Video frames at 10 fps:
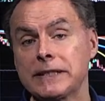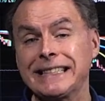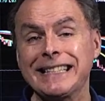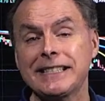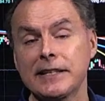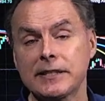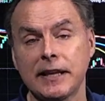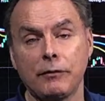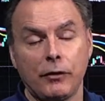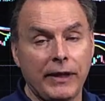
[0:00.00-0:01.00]
resistance
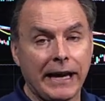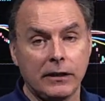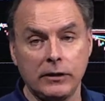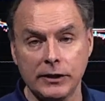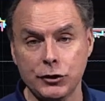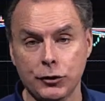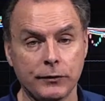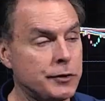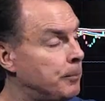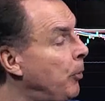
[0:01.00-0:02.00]
level of that cluster
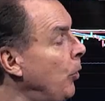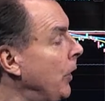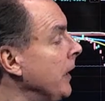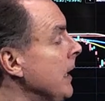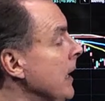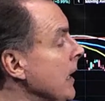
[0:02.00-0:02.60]
of support.